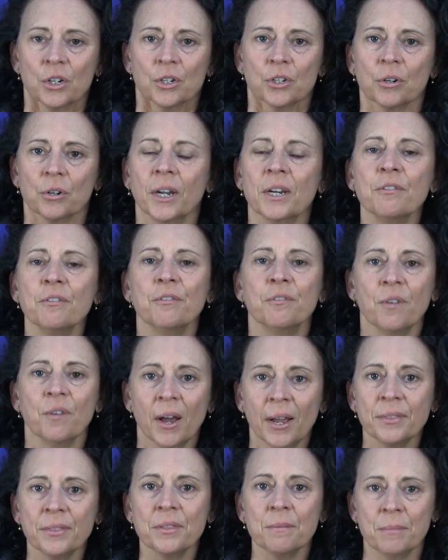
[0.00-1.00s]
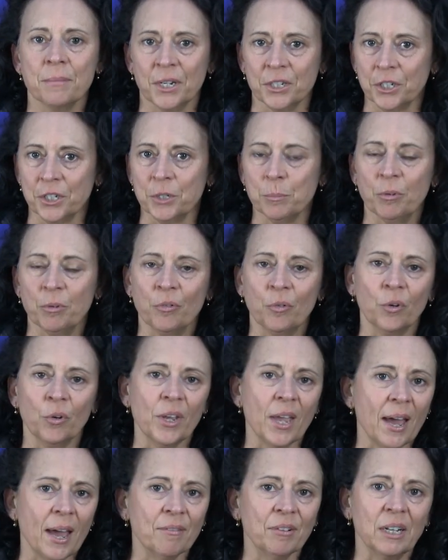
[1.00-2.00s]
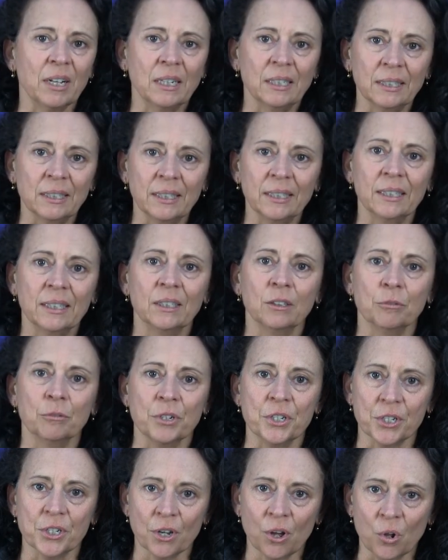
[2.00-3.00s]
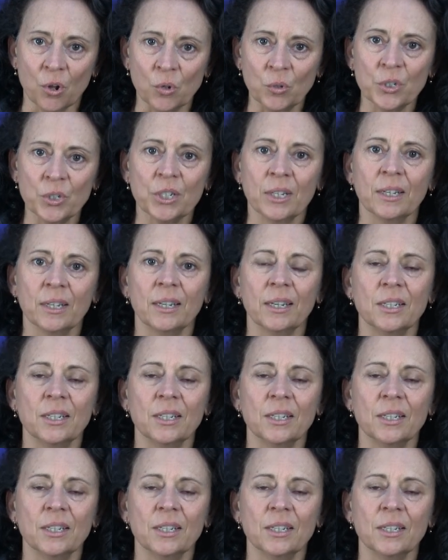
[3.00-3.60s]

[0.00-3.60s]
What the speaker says: Trying to find the measures before you have a clear result